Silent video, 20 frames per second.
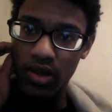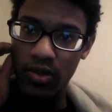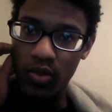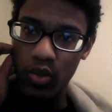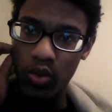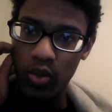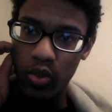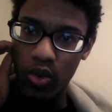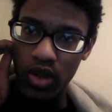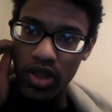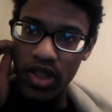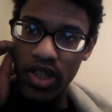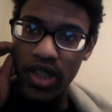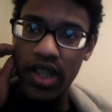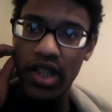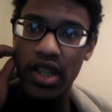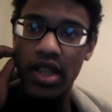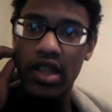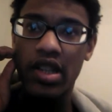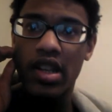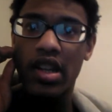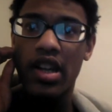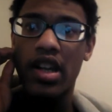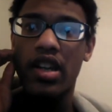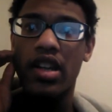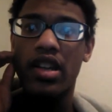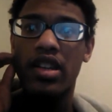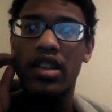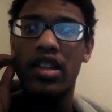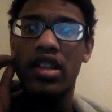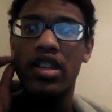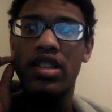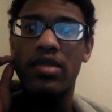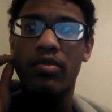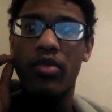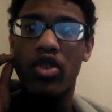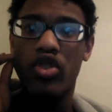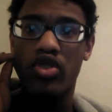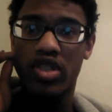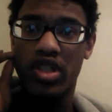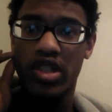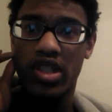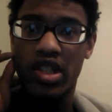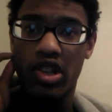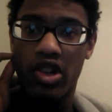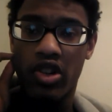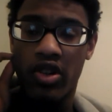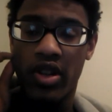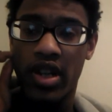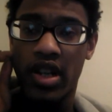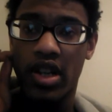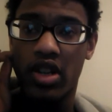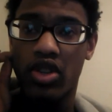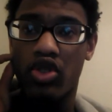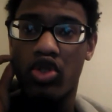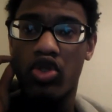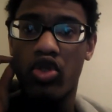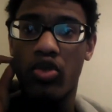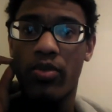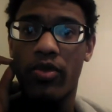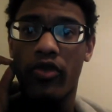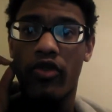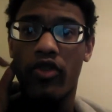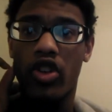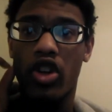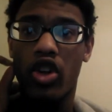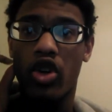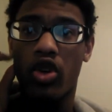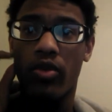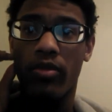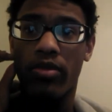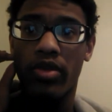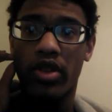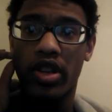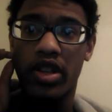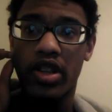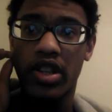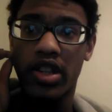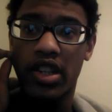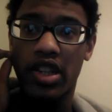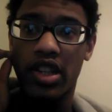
once again these mercenary and a group of cold-blooded